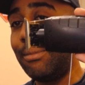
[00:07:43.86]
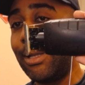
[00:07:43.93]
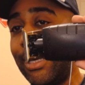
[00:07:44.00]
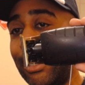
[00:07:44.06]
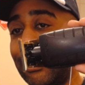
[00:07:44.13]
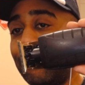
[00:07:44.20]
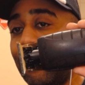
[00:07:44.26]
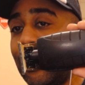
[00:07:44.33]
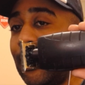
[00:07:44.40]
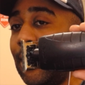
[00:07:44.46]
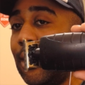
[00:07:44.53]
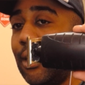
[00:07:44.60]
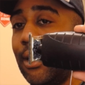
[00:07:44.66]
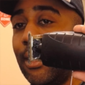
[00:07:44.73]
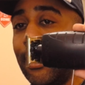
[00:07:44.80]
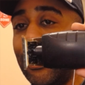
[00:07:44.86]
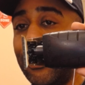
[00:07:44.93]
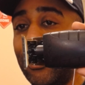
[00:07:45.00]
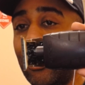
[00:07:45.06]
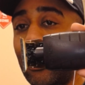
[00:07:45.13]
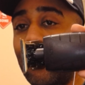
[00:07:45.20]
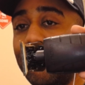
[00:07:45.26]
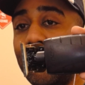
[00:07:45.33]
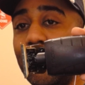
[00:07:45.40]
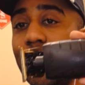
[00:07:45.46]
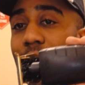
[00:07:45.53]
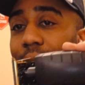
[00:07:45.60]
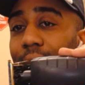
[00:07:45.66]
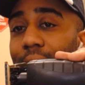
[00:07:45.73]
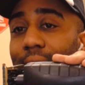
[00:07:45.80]
blades. But you know, if you
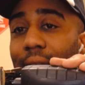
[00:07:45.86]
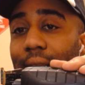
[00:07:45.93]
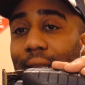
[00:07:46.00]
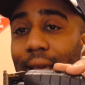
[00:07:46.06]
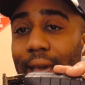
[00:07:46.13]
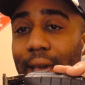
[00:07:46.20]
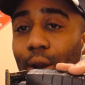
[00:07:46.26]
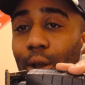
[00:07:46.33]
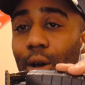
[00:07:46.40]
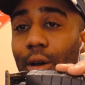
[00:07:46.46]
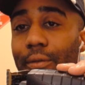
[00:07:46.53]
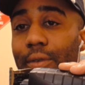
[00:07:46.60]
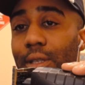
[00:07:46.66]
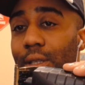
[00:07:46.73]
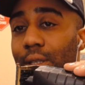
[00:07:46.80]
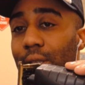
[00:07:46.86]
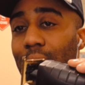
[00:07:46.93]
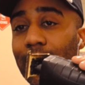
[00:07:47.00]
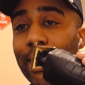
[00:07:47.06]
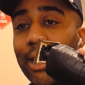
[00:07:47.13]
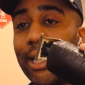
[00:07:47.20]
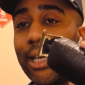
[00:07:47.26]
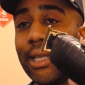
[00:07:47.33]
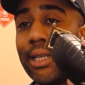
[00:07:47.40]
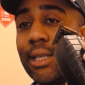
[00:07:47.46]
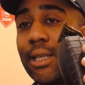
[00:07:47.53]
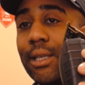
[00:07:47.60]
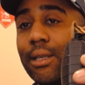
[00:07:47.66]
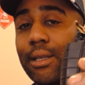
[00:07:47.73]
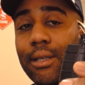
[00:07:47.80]
needed to take the head off and clean it
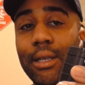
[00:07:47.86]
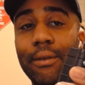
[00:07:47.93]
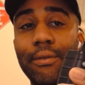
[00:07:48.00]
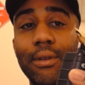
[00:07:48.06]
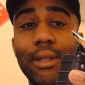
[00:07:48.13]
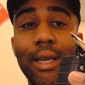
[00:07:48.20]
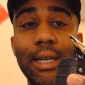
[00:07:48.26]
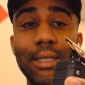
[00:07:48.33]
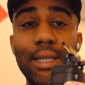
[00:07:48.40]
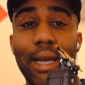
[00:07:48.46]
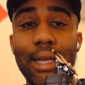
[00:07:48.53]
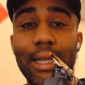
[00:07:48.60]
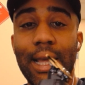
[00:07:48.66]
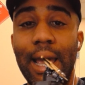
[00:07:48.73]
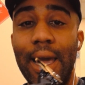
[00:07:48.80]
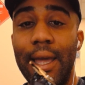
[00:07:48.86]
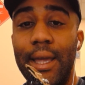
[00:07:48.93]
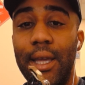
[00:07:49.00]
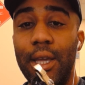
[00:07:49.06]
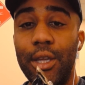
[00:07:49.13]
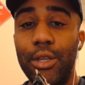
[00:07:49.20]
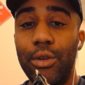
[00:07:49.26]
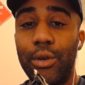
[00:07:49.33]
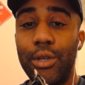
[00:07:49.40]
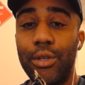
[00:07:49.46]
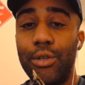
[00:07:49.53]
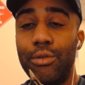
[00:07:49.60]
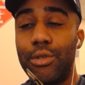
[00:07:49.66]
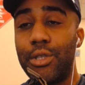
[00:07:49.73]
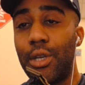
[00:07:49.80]
and different things like that, you can
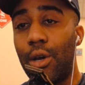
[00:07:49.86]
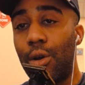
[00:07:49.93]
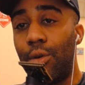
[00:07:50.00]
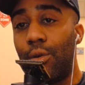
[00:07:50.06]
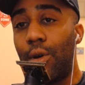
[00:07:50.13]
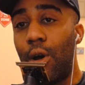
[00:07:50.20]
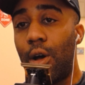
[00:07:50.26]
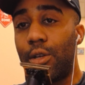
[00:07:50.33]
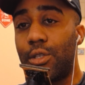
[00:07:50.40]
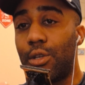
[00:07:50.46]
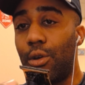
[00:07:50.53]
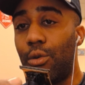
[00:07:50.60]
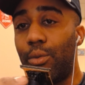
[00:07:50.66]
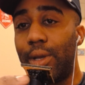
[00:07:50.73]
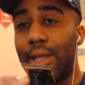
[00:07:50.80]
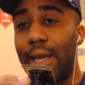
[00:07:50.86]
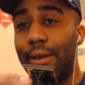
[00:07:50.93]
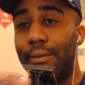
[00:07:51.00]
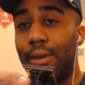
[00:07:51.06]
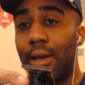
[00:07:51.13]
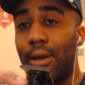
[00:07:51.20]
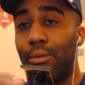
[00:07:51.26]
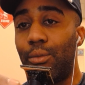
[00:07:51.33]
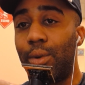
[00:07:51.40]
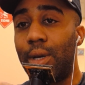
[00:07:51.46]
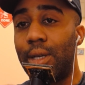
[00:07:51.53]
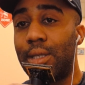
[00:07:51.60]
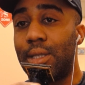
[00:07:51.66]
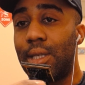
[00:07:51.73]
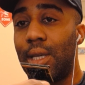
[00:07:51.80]
do so. Also, what they've done
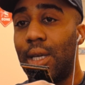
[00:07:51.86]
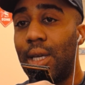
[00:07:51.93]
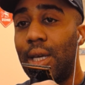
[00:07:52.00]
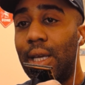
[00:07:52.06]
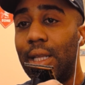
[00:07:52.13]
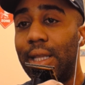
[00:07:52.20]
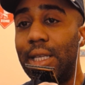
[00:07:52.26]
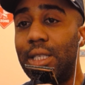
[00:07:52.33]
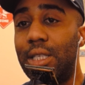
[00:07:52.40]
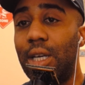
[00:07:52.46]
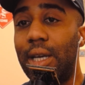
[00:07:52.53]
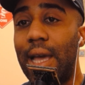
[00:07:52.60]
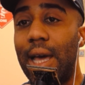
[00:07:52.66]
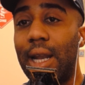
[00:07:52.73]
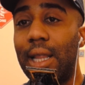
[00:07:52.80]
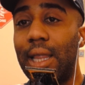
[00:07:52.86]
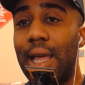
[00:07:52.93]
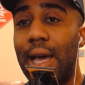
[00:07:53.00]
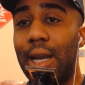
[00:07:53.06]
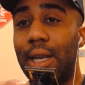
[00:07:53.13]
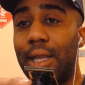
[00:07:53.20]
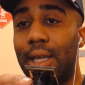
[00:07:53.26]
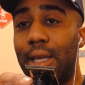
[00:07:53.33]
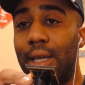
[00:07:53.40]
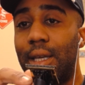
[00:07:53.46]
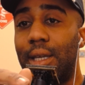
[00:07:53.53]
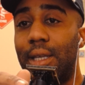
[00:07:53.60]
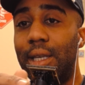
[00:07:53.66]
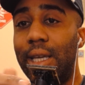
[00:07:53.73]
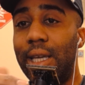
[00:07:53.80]
was they took out a lot of the
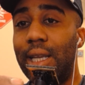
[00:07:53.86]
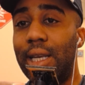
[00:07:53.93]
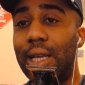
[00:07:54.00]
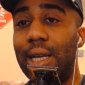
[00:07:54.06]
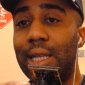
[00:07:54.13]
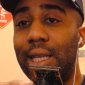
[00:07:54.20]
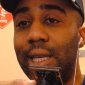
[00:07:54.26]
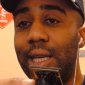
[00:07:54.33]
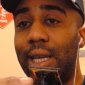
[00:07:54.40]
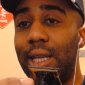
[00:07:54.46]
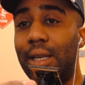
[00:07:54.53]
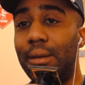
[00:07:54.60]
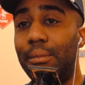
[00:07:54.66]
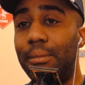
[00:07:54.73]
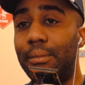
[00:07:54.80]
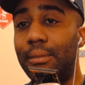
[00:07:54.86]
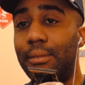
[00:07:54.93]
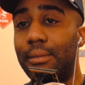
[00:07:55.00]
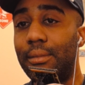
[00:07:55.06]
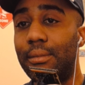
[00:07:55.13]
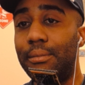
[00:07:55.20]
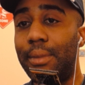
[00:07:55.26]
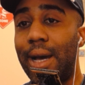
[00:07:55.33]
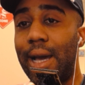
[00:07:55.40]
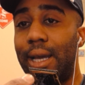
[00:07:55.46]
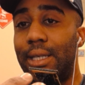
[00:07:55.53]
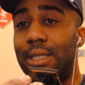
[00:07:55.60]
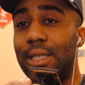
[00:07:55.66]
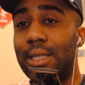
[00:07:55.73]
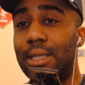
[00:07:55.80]
needing to clean it
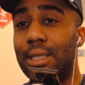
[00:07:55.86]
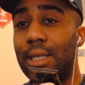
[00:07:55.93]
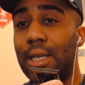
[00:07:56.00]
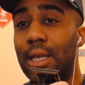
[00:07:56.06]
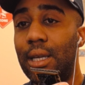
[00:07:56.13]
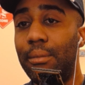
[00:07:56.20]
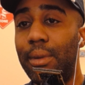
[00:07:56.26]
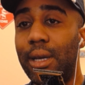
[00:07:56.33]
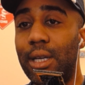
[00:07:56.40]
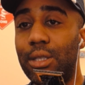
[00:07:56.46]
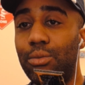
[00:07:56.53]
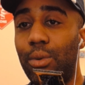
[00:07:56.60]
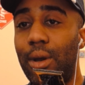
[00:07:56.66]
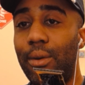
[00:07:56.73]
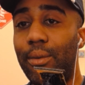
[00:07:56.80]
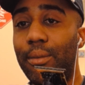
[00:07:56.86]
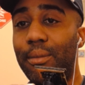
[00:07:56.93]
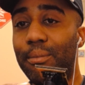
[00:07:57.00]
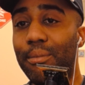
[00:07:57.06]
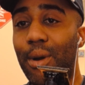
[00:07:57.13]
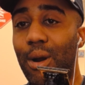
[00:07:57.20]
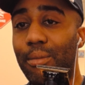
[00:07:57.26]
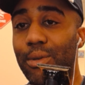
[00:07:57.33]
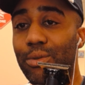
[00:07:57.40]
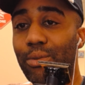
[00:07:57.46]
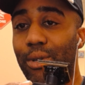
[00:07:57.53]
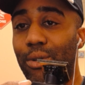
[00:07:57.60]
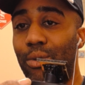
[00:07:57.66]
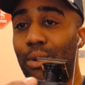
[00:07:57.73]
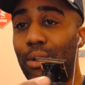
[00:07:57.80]
by just because what barbers
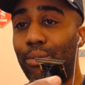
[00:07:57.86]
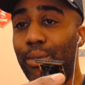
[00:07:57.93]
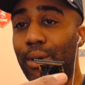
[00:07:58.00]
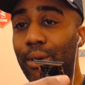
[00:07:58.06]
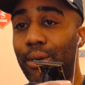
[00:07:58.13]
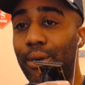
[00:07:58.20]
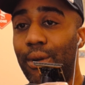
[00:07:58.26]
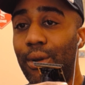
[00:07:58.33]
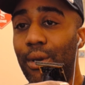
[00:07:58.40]
were doing were